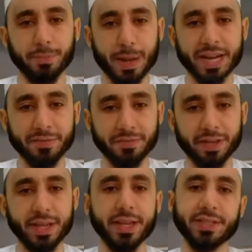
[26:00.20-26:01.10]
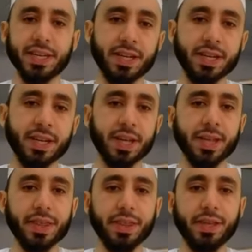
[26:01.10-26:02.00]
benefit is in
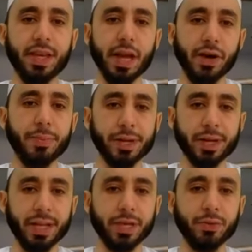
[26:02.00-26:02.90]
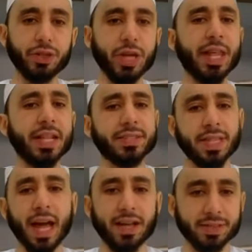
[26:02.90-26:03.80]
the Arabic language. And that's
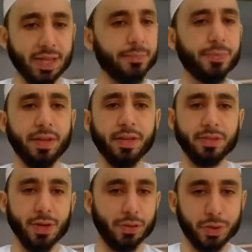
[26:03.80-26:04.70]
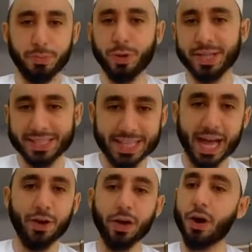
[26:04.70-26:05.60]
not something, you know, to put us
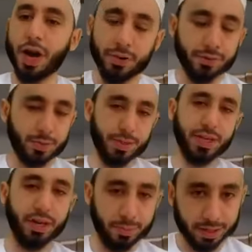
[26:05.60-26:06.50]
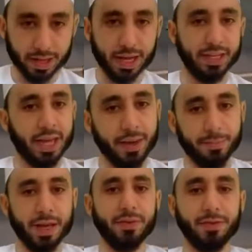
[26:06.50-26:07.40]
down, oh, I don't speak Arabic, I can't
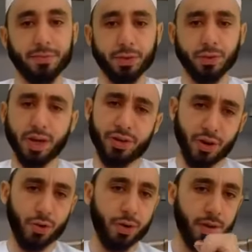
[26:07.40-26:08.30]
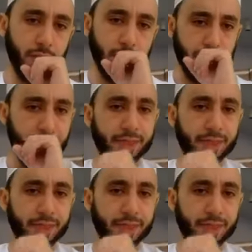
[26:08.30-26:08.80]
benefit from the Quran. No, right?